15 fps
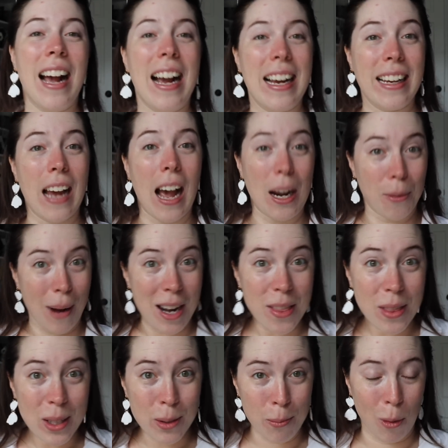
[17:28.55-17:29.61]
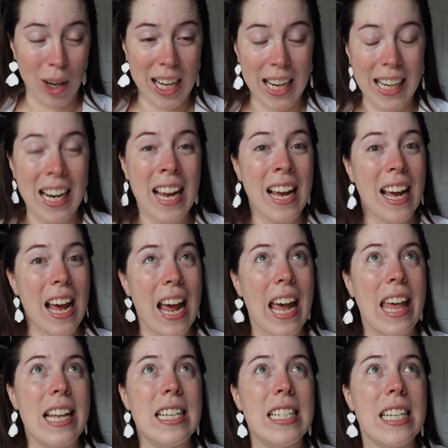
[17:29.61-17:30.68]
I read it this morning
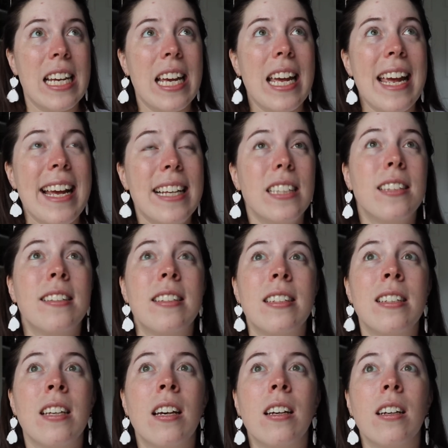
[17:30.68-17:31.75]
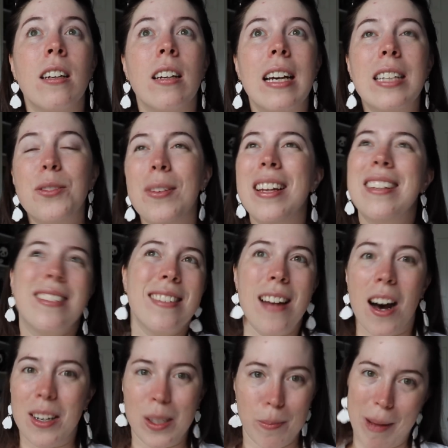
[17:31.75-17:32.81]
and it's
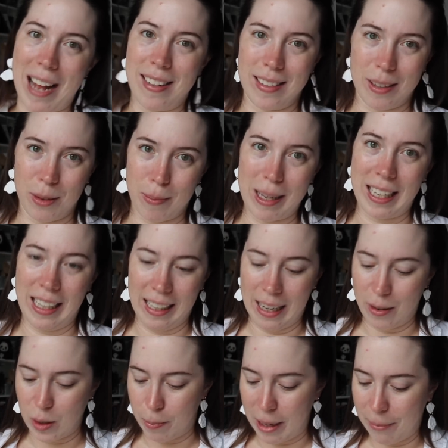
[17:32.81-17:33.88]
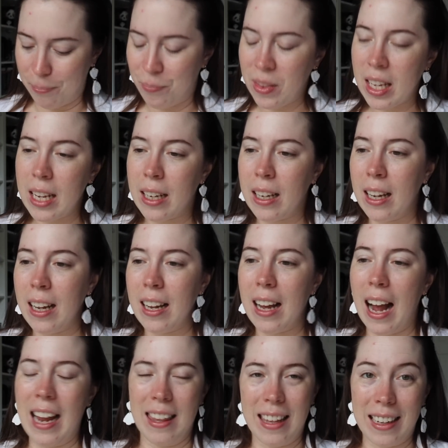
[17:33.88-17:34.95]
not as bad as I was making it out to be.
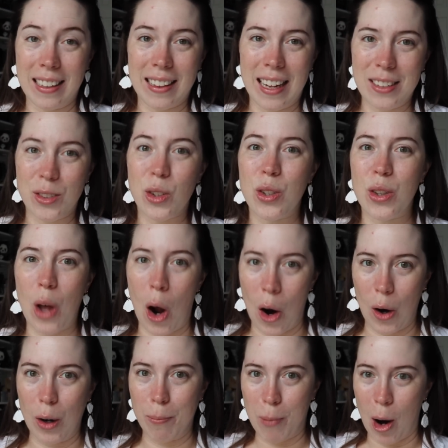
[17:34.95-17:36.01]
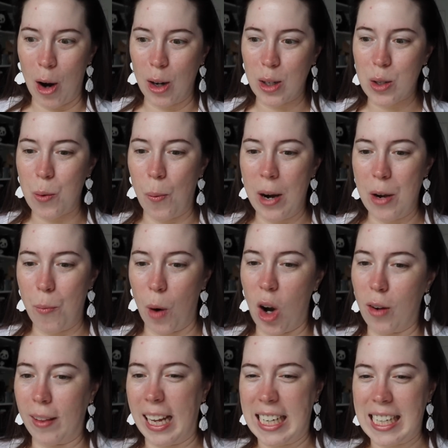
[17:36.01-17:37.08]
I think that's the hard part when
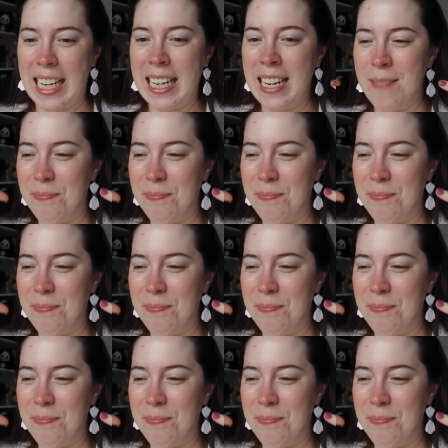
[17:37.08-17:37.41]
we're like